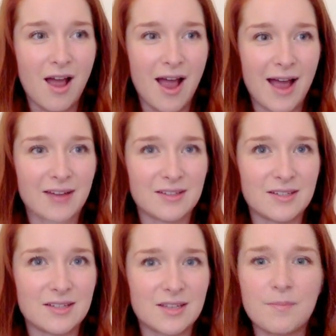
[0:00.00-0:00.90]
And
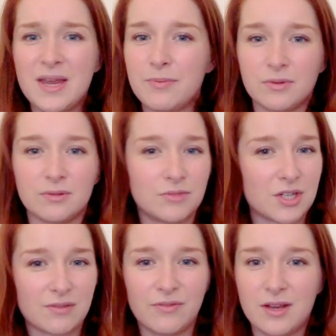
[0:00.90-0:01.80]
some people
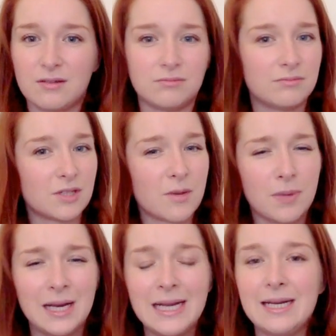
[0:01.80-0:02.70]
just feel
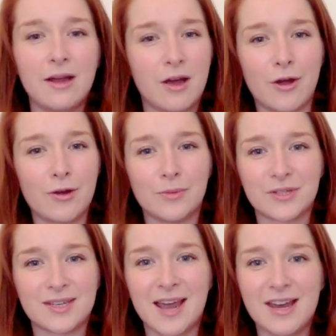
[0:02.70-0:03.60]
completely at home on
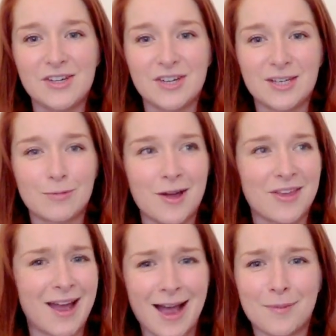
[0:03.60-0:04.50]
stage. It's where
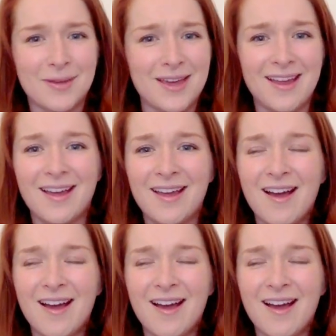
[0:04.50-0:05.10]
they're happy.